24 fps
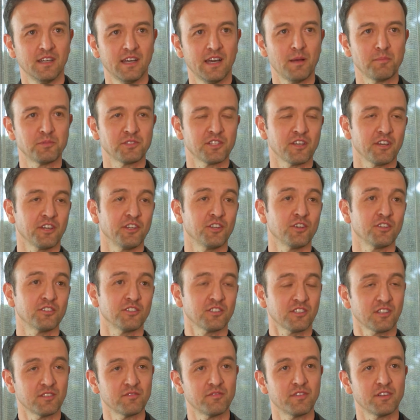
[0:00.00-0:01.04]
apps that you
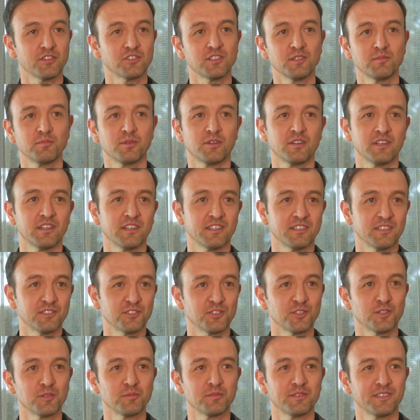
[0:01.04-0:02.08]
don't conventionally buy at a
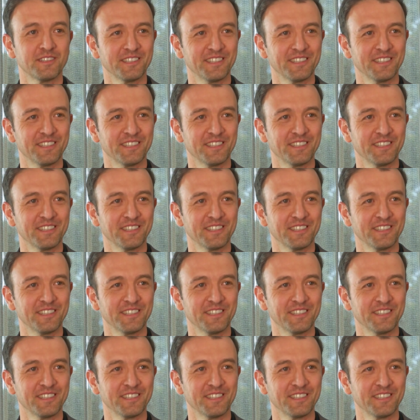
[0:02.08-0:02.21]
shop.